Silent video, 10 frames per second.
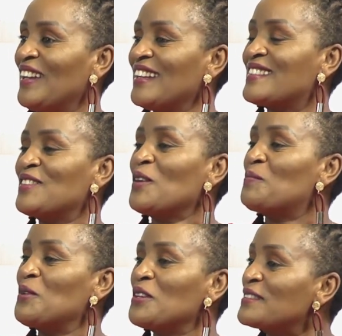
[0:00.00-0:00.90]
It's not
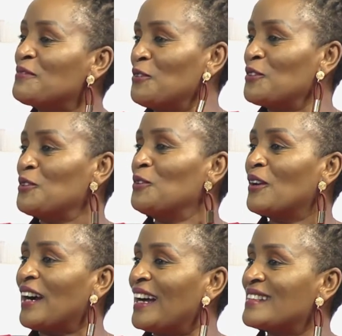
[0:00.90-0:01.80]
beautiful to
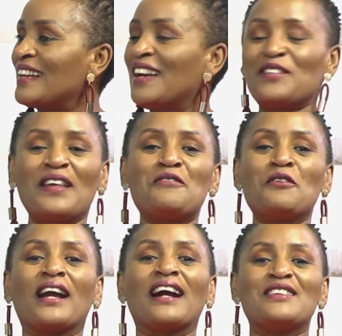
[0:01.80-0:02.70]
look at,
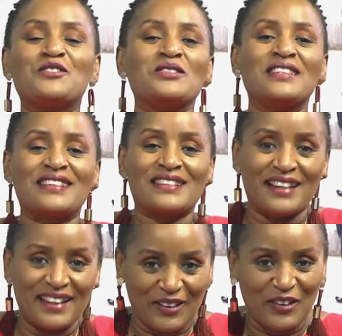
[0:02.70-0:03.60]
therefore I can't use it as
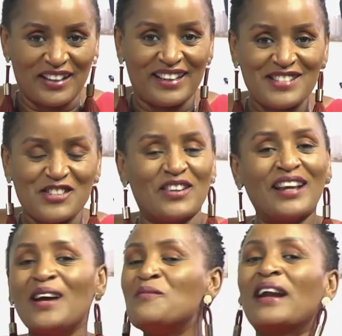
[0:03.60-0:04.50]
a decoration,
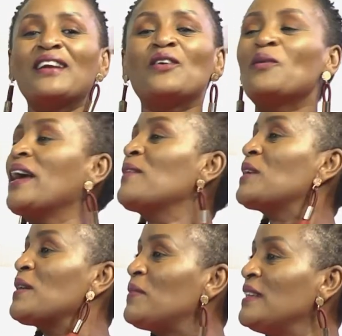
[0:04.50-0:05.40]
but I don't know why I'm
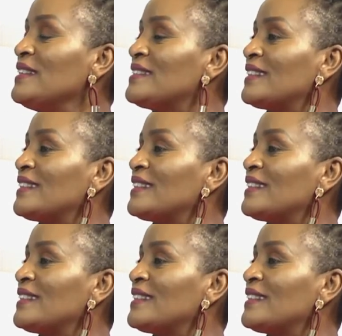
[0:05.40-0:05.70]
keeping it.